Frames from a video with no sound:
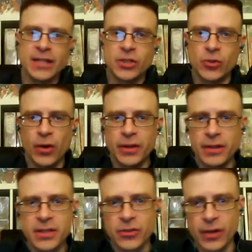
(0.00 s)
joined the
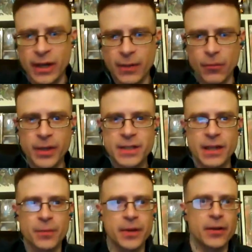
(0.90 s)
stream. What's
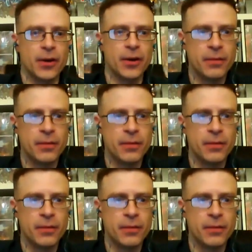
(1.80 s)
up, Hero?